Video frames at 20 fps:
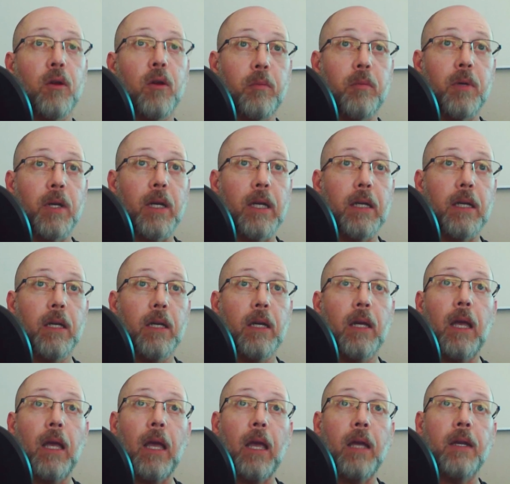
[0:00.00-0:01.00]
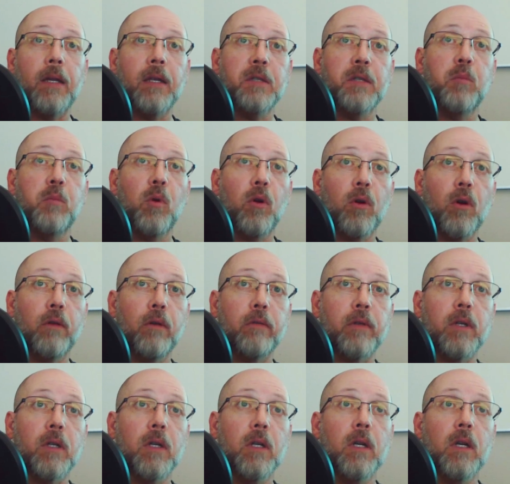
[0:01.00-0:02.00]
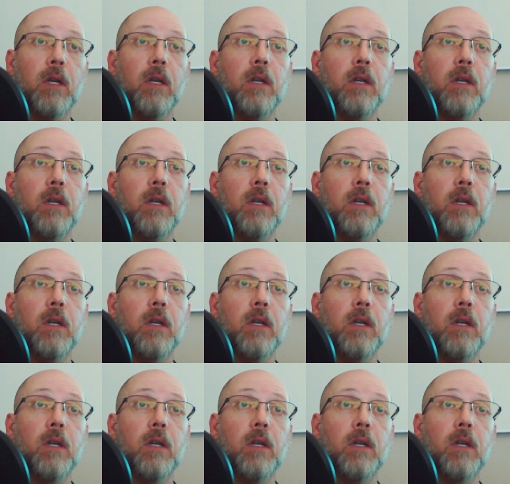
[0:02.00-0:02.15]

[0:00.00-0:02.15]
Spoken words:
nobody, and is, moreover,